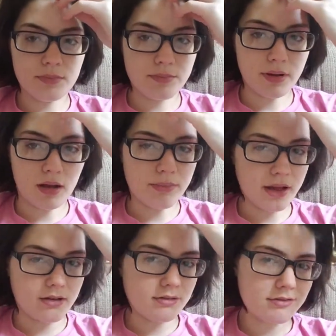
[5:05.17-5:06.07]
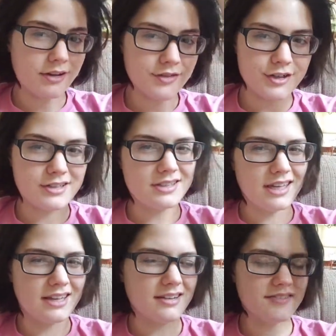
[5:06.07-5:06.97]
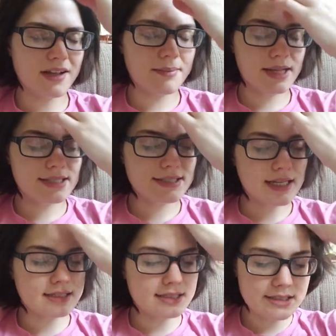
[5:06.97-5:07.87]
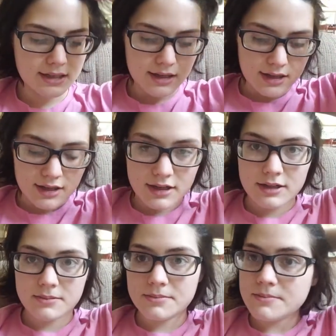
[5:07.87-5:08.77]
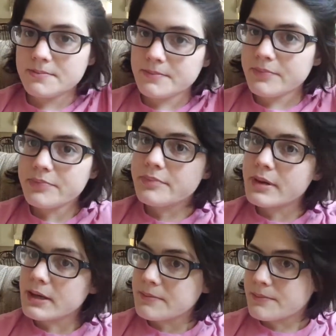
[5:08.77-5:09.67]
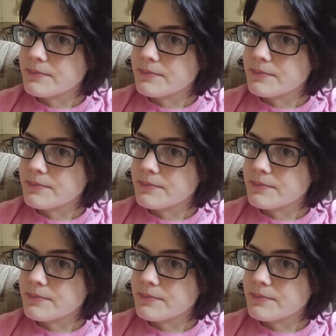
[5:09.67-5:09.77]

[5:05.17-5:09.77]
pop out of your skin, if that makes sense. But